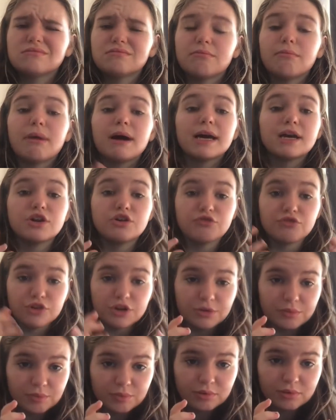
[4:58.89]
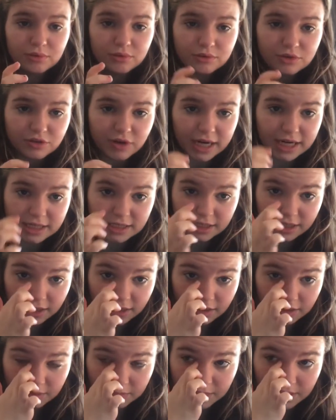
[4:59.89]
my group director,
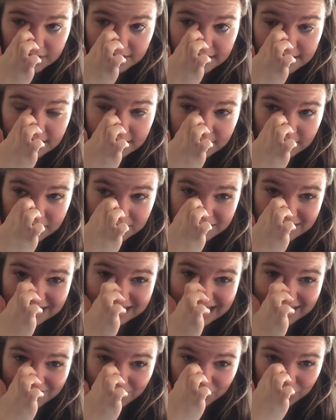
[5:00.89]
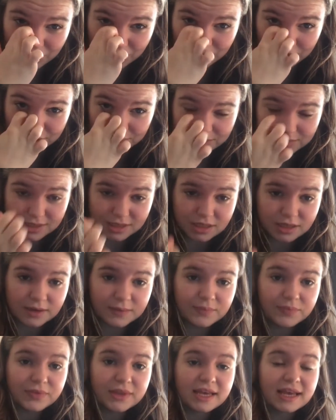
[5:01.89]
because there was 11 groups
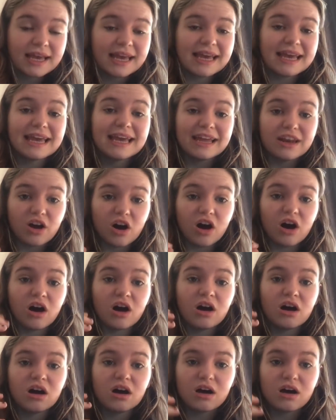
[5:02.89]
in our